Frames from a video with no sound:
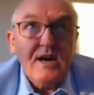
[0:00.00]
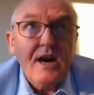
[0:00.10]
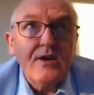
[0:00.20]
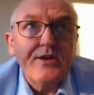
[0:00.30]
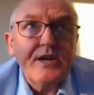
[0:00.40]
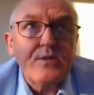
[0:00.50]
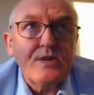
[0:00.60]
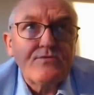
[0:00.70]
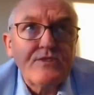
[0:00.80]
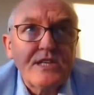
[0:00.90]
Although I think it
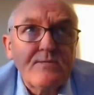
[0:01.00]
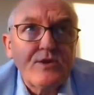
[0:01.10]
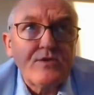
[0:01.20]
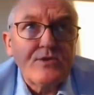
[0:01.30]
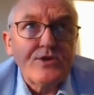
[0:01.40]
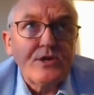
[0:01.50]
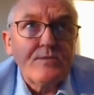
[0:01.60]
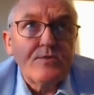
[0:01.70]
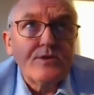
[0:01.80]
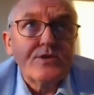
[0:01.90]
was reasonable to
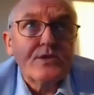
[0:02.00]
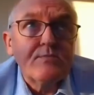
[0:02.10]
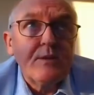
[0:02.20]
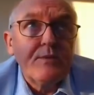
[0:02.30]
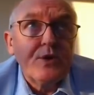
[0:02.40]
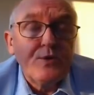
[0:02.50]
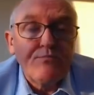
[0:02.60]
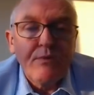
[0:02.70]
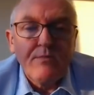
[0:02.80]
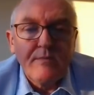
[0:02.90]
assume there was some immune
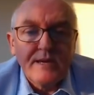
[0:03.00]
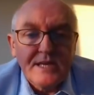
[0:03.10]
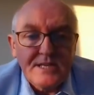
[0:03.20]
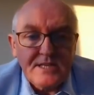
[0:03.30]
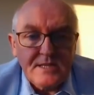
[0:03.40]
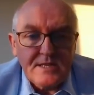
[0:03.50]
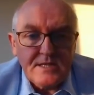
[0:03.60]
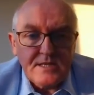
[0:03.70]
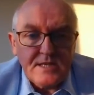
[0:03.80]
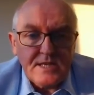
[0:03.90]
problem, at least in
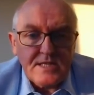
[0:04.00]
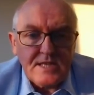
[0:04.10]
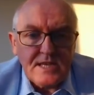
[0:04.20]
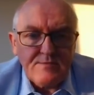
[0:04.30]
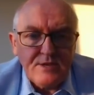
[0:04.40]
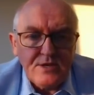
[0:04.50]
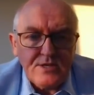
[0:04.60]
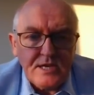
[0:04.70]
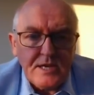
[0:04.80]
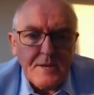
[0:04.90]
this last
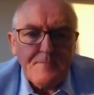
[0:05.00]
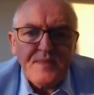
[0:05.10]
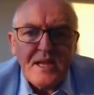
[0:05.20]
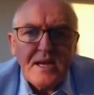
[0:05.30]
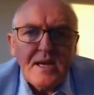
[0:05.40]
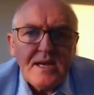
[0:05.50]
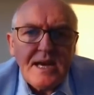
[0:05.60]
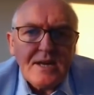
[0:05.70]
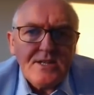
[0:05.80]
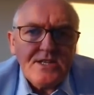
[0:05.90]
person here.
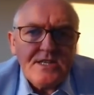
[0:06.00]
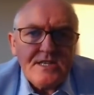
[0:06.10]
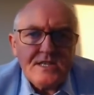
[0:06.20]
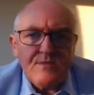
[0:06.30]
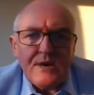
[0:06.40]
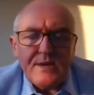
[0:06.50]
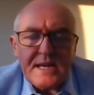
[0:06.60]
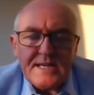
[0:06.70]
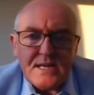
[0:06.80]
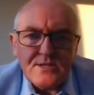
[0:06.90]
Now, this is where we
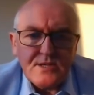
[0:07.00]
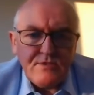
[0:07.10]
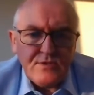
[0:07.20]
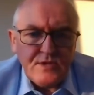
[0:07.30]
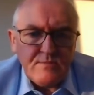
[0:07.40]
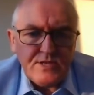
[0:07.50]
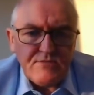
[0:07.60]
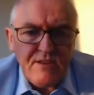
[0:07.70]
get down to the real numbers.